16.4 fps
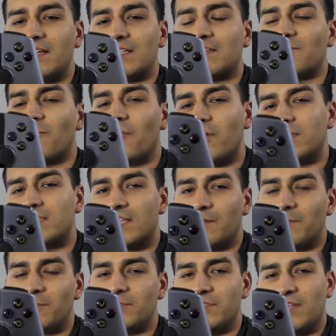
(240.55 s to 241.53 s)
It's very
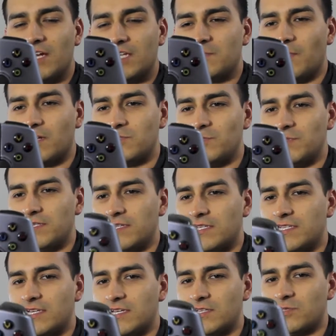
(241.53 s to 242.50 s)
similar to the Xbox
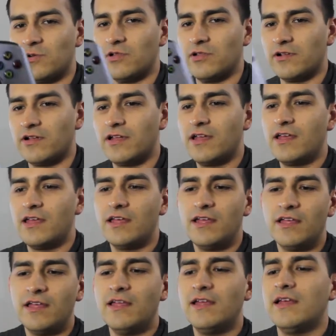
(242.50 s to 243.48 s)
360 controller.
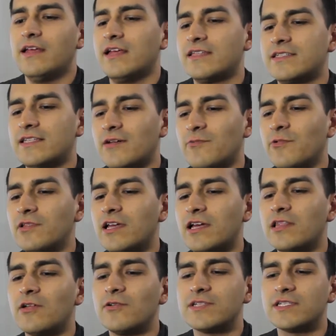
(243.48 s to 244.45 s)
It's really
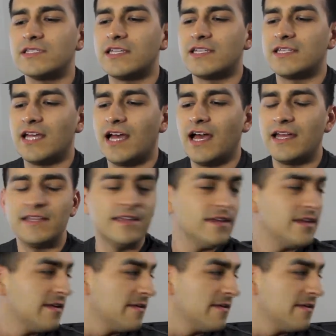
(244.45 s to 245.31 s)
close in design.